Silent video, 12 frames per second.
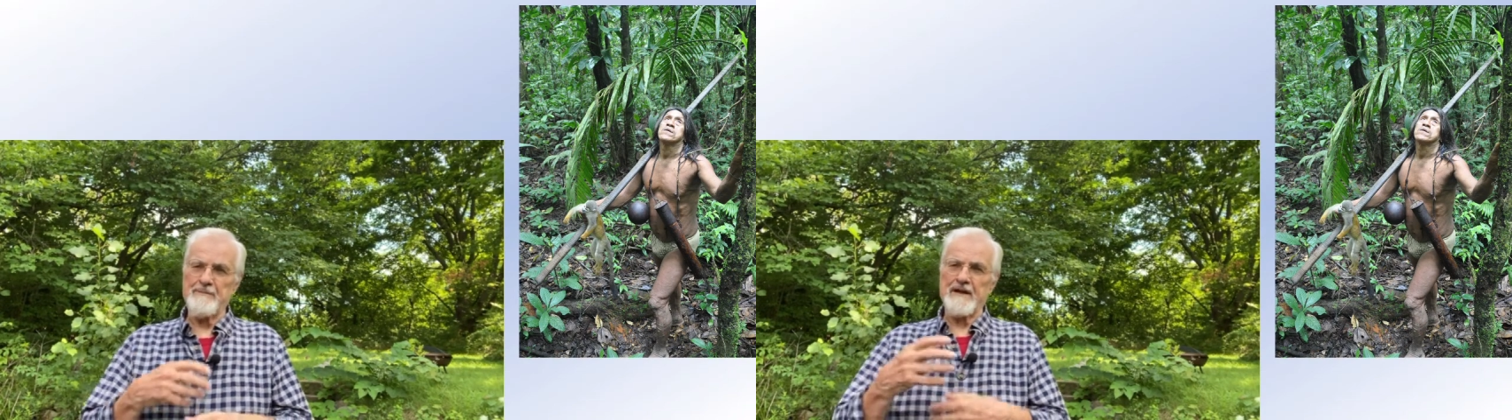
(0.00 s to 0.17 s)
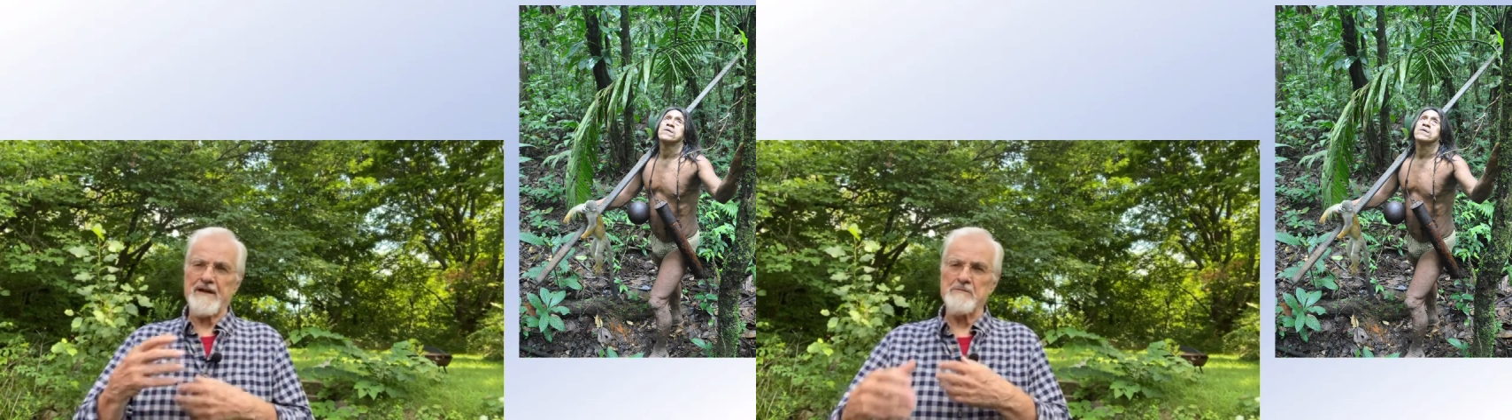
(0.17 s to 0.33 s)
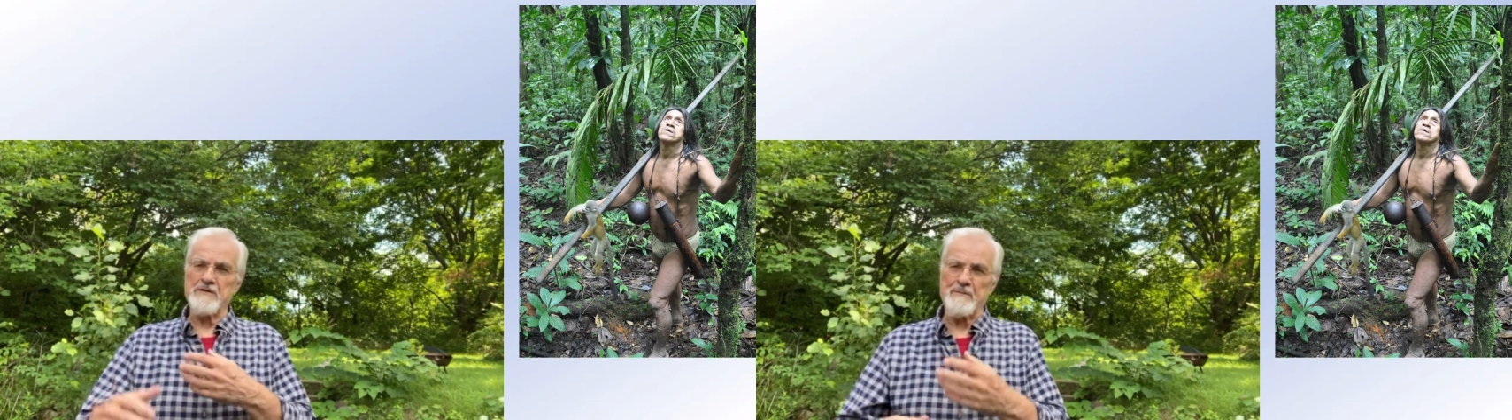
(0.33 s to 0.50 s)

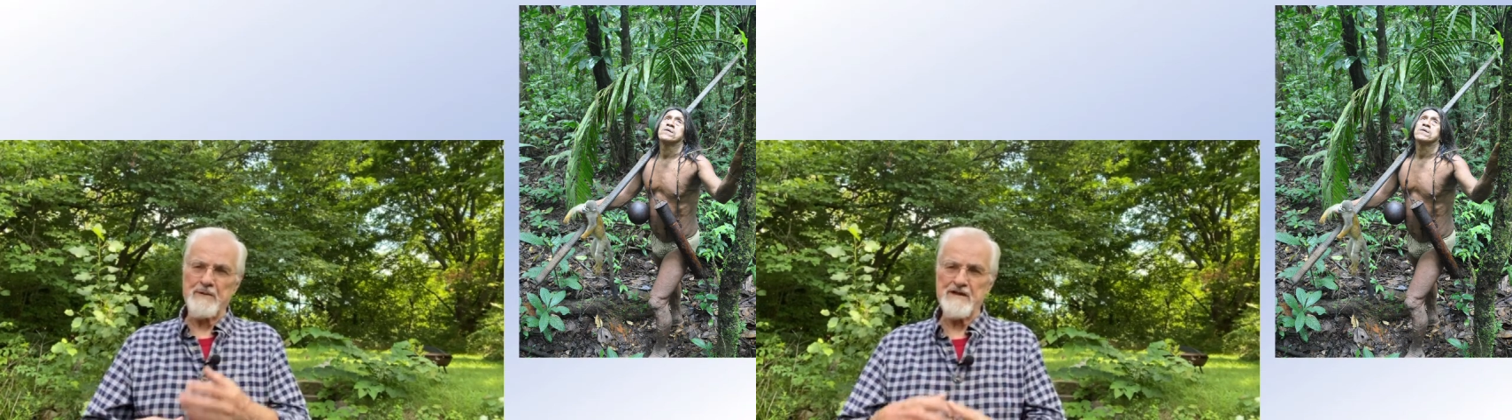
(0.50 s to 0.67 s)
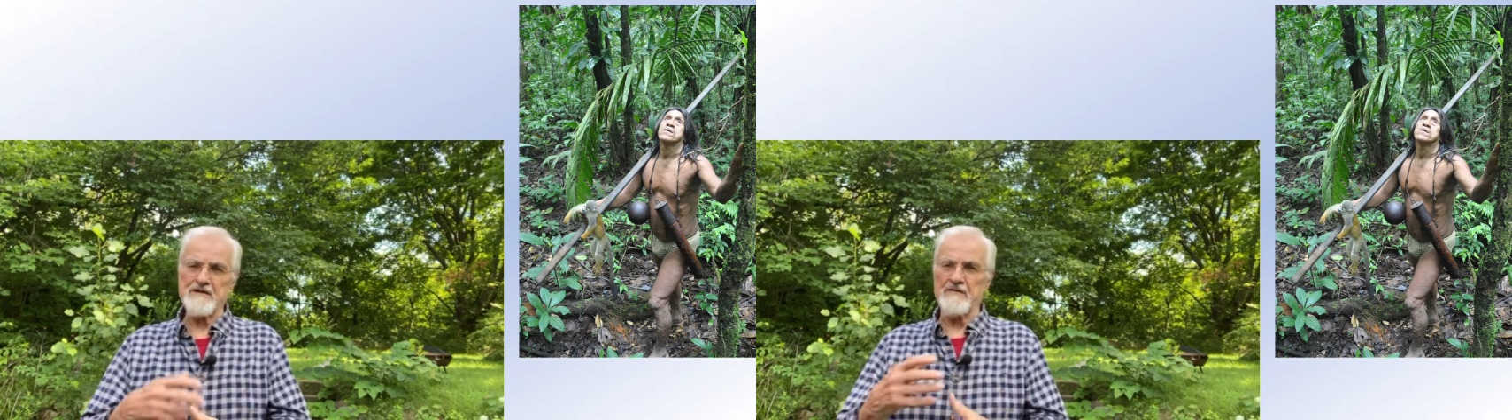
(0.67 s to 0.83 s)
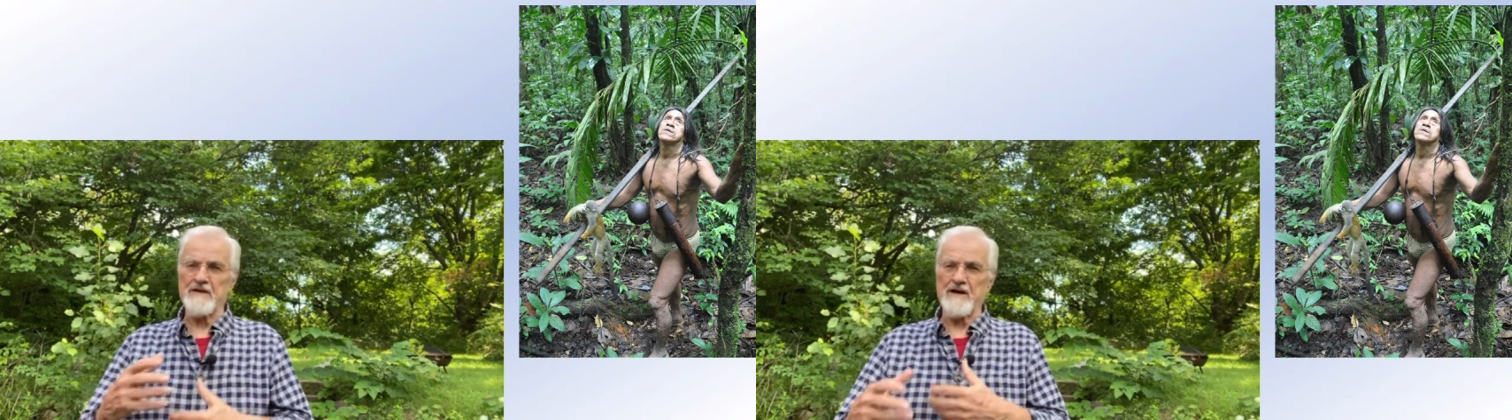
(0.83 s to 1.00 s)
becomes a
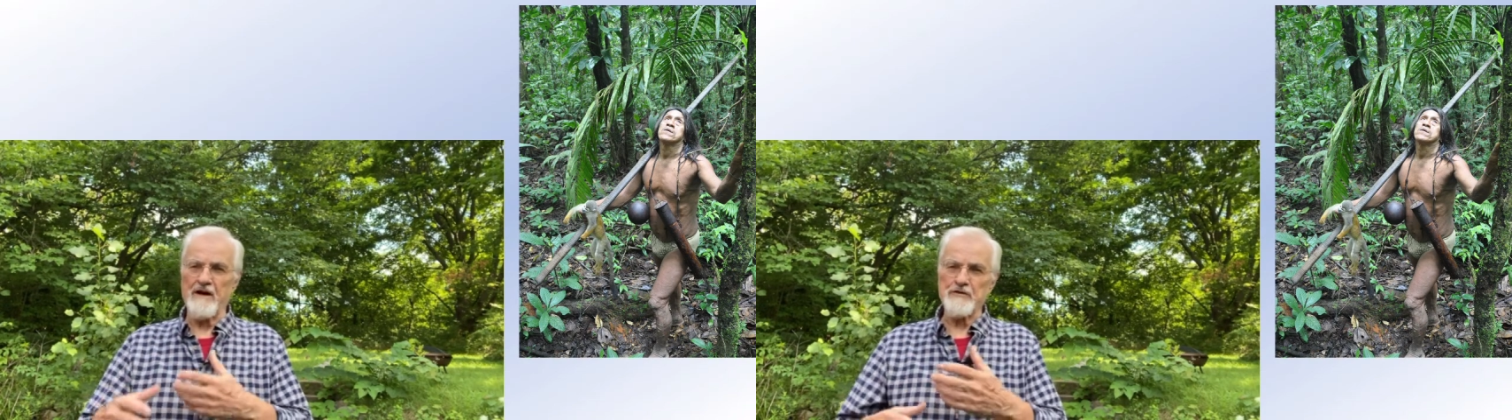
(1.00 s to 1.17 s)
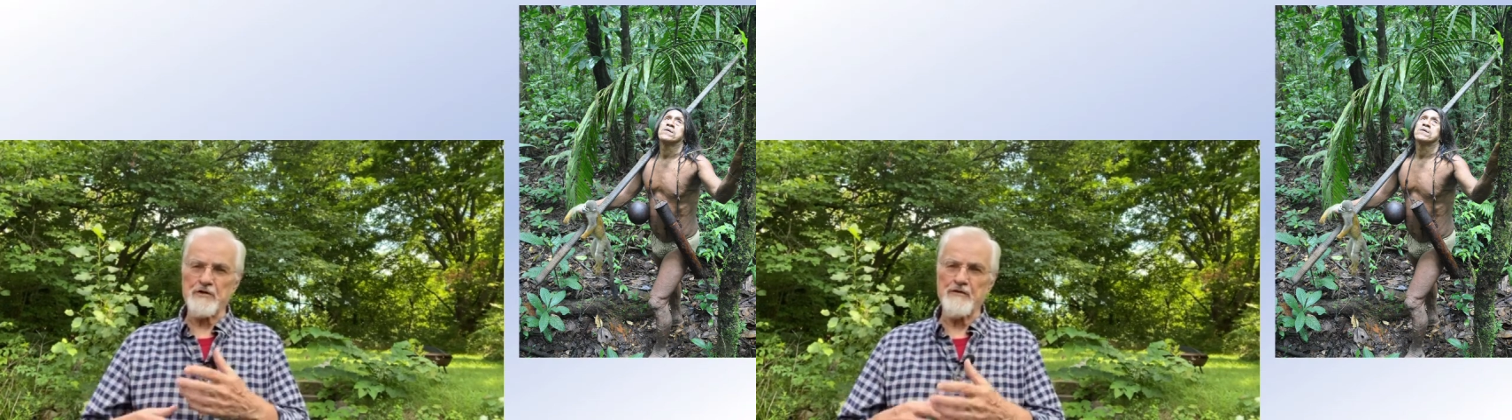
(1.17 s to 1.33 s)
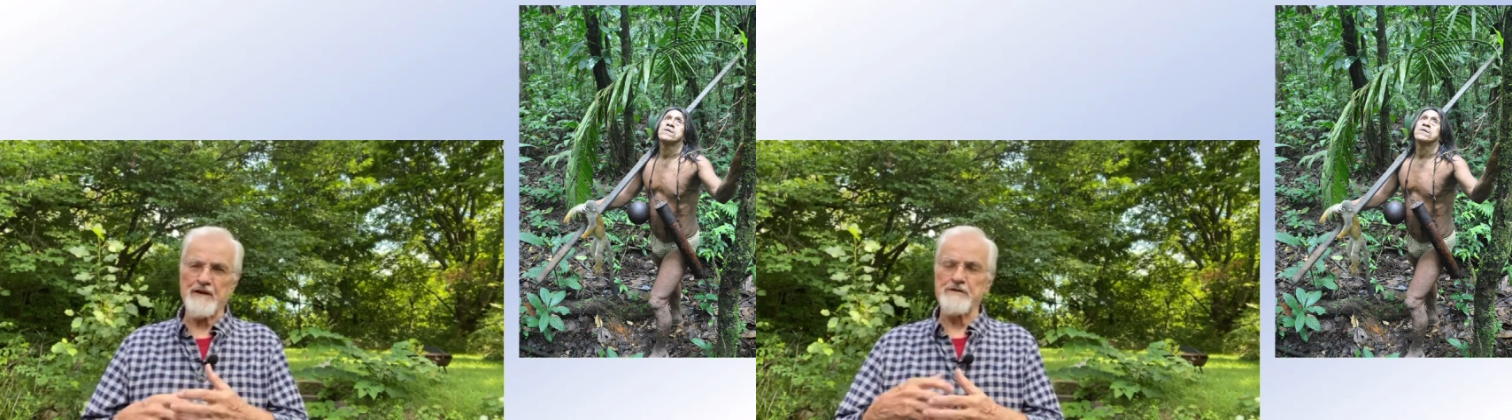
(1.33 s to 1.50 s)
piece of the
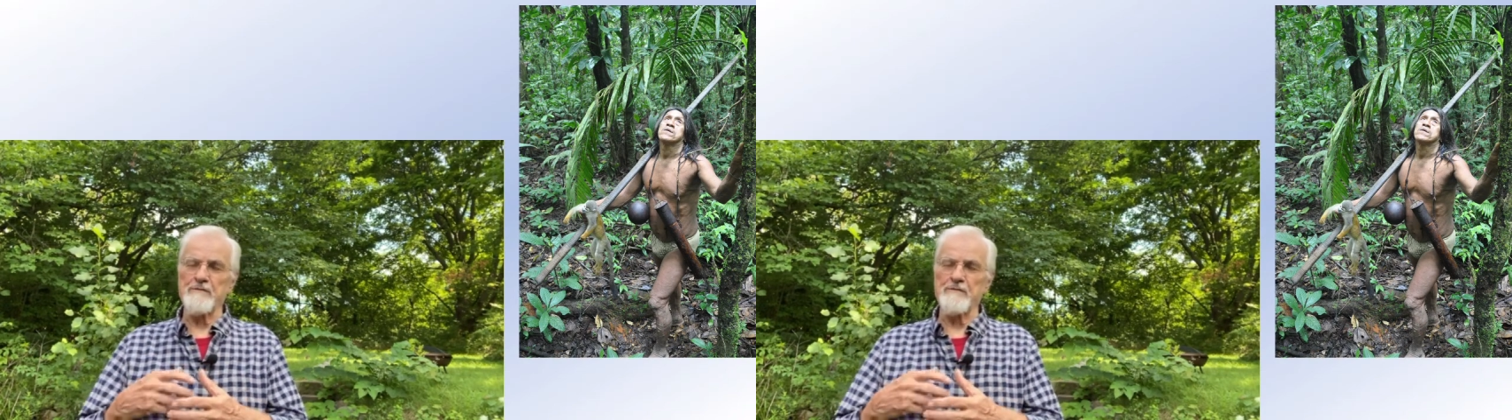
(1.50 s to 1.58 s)
culture that's